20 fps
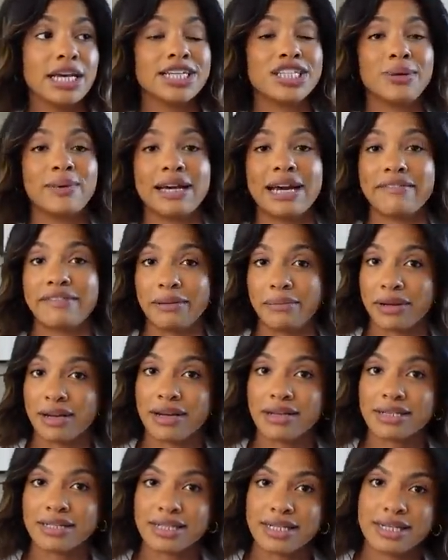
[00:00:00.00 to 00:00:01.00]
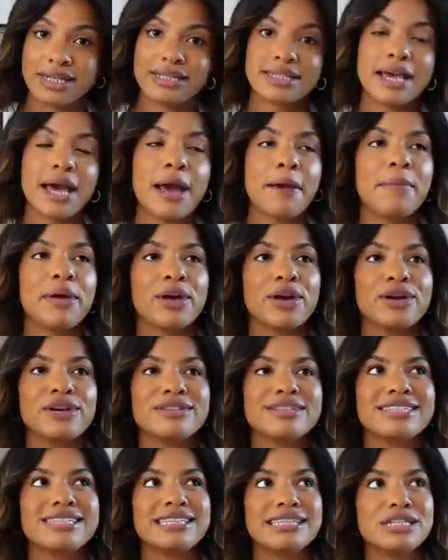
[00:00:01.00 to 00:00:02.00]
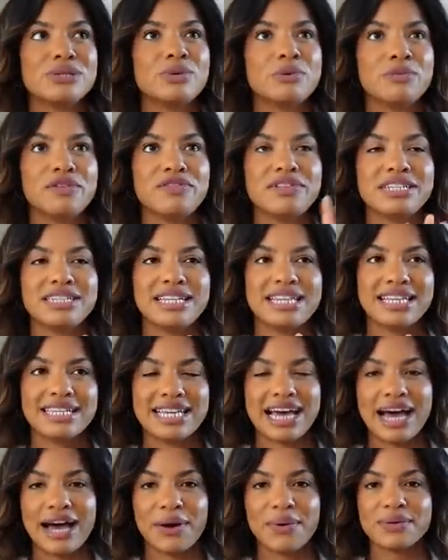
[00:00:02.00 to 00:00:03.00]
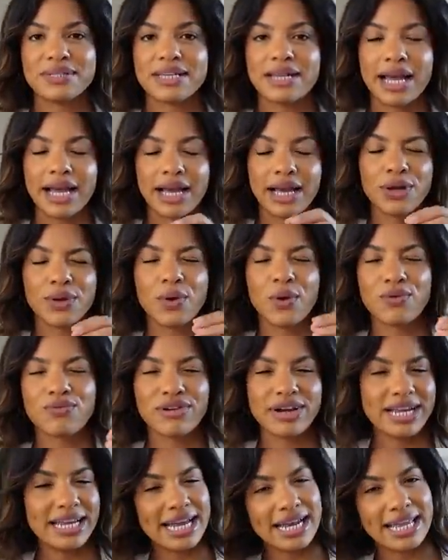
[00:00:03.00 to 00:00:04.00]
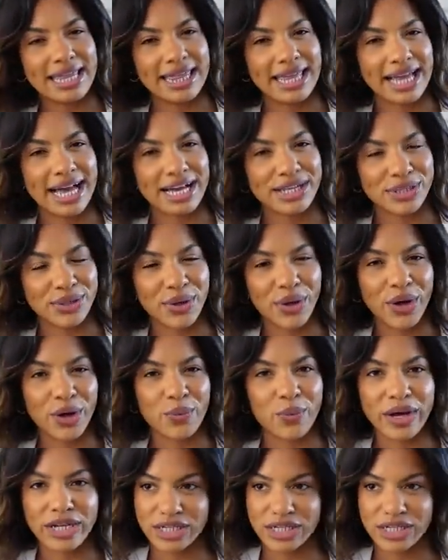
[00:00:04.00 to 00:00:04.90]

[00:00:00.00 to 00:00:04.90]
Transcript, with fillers: Do we have any plasters? Because since we moved into this house, like not really anything has a home.